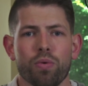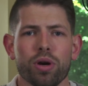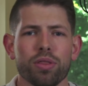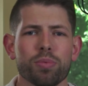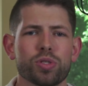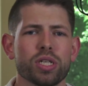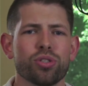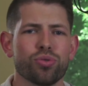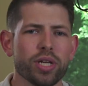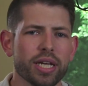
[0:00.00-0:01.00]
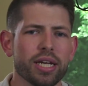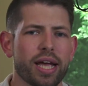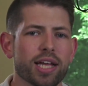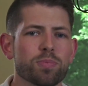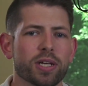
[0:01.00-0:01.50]
One of the most intriguing
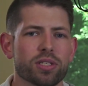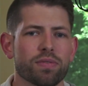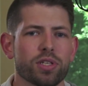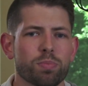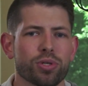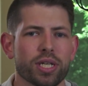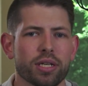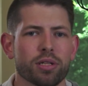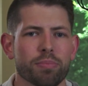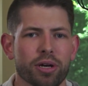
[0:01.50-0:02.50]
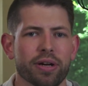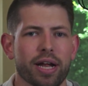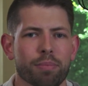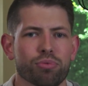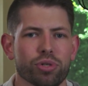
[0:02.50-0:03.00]
aspects of this particular Marian
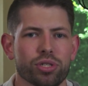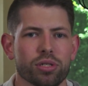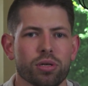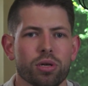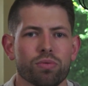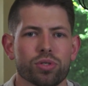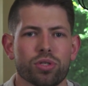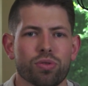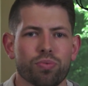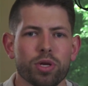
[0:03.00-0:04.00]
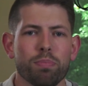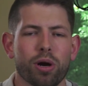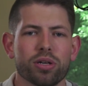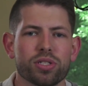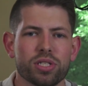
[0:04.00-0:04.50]
apparition was the
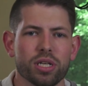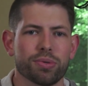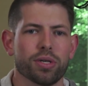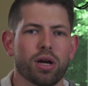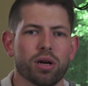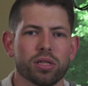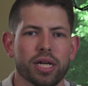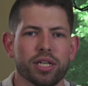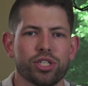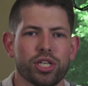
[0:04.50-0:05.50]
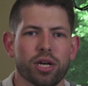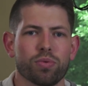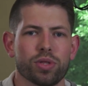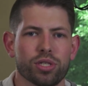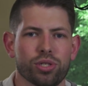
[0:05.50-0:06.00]
3-part secret Our Lady shared
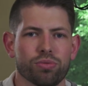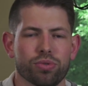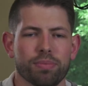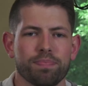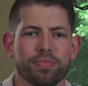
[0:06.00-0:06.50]
with the children.